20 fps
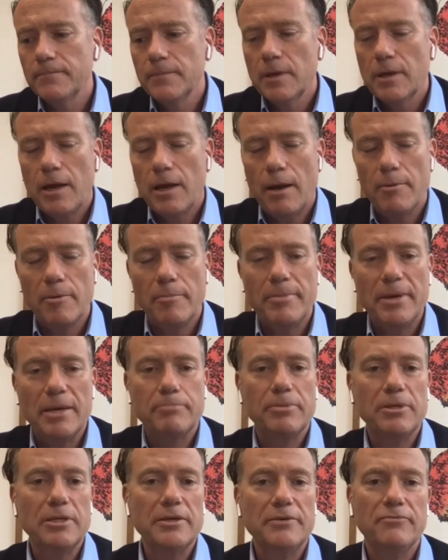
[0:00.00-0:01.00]
I'm a big
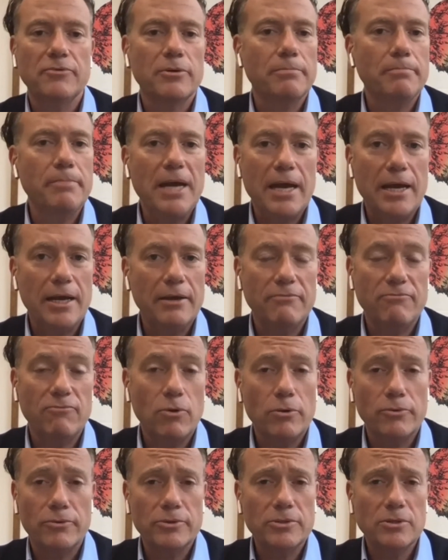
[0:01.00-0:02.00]
believer in paying it
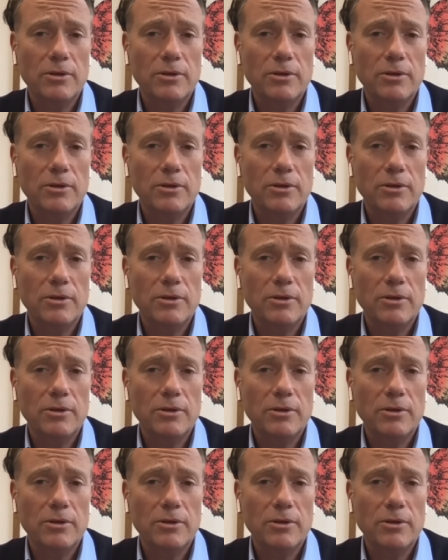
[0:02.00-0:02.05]
forward.